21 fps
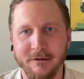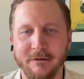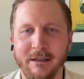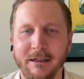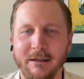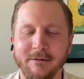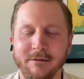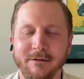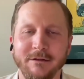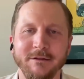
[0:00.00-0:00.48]
know,
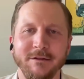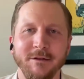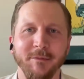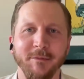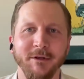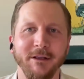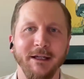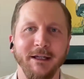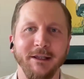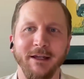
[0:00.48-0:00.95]
like
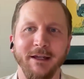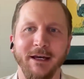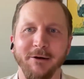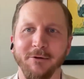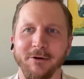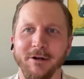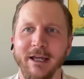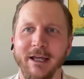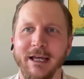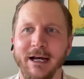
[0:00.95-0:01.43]
something like
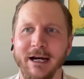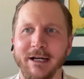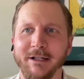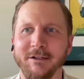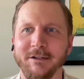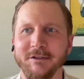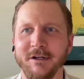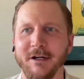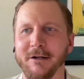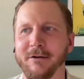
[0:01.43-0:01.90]
that, or an AI
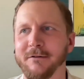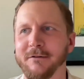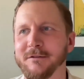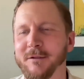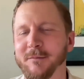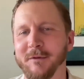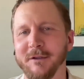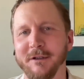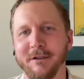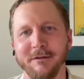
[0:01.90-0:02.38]
designer, or
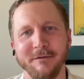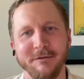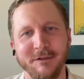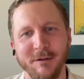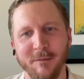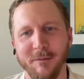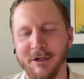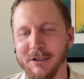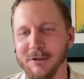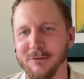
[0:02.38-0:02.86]

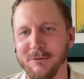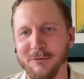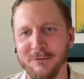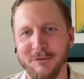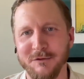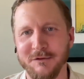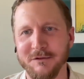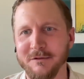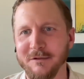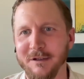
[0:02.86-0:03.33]
somebody
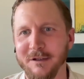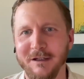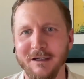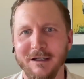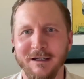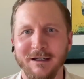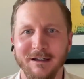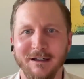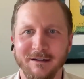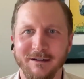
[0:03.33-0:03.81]
who's,
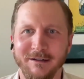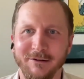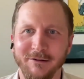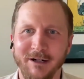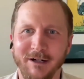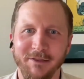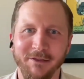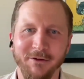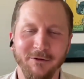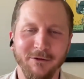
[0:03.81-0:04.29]

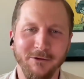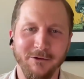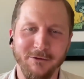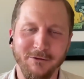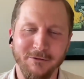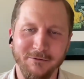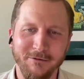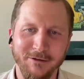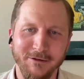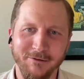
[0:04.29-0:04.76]
got their
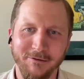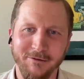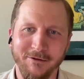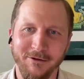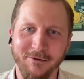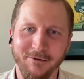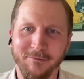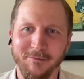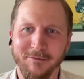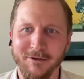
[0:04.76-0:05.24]
little,
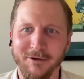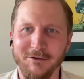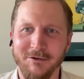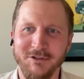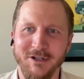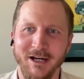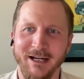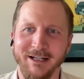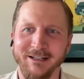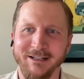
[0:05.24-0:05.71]
their
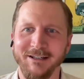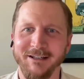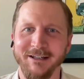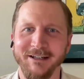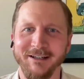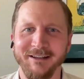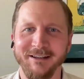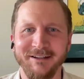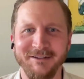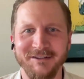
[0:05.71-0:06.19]

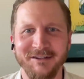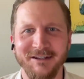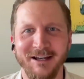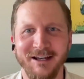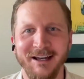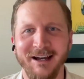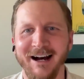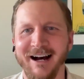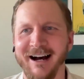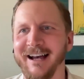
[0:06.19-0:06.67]
sidekick. That's
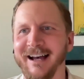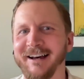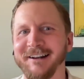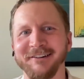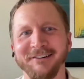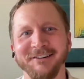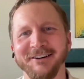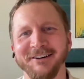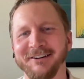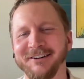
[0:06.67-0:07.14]
the AI. I
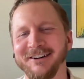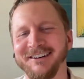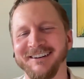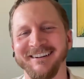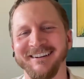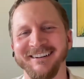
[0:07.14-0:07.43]
don't know.